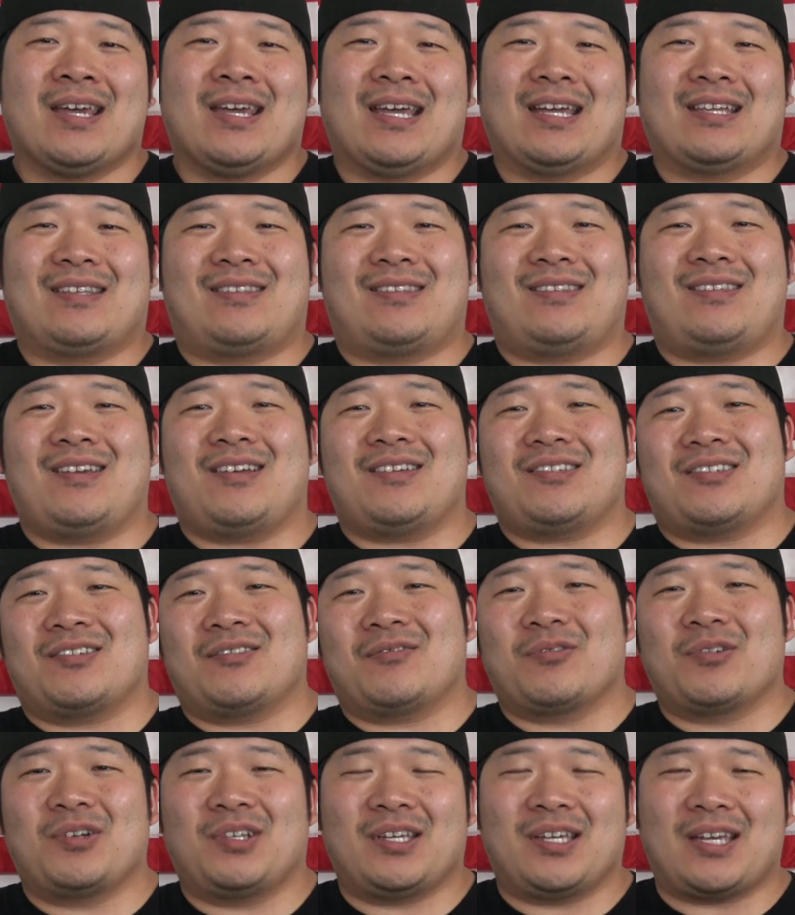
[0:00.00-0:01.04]
it doesn't
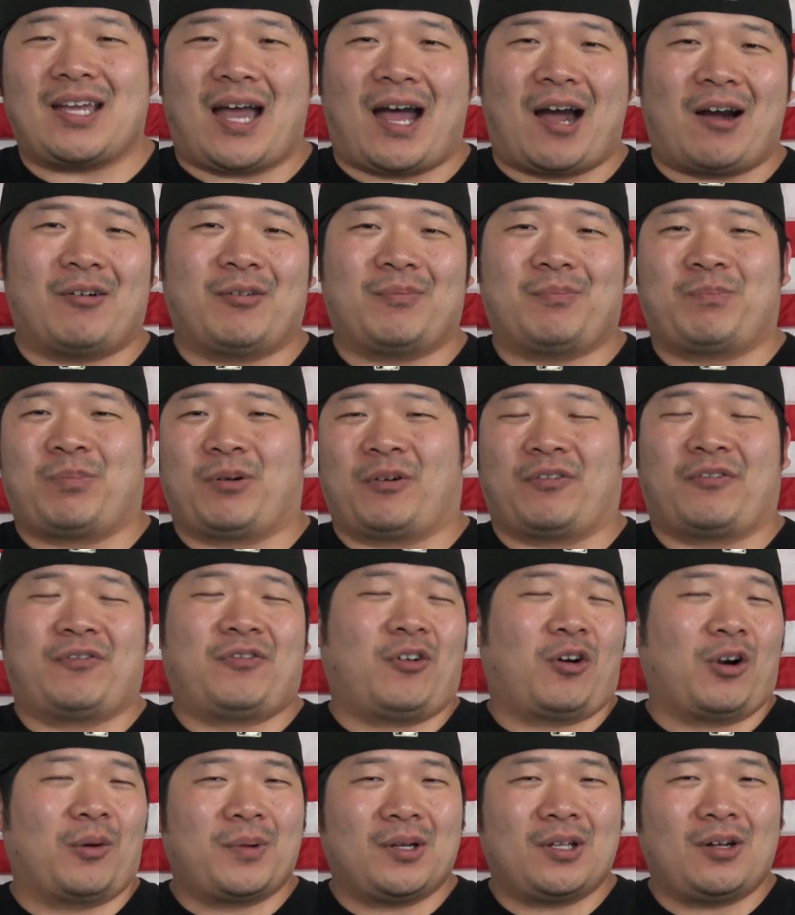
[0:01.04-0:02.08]
really
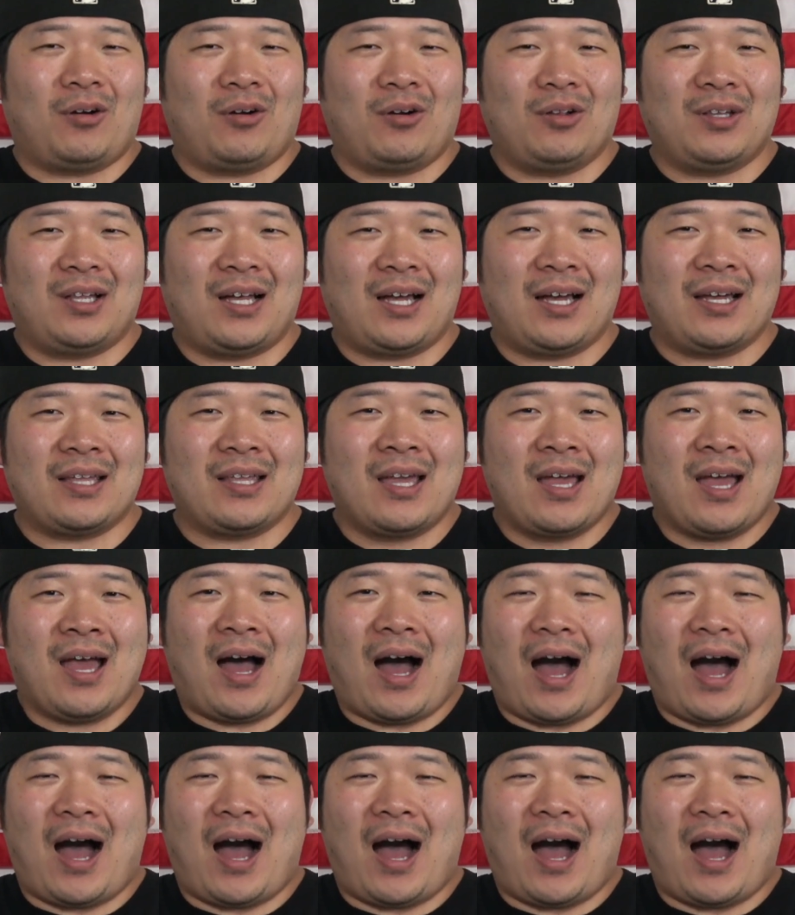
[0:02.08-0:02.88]
outperform it a whole lot.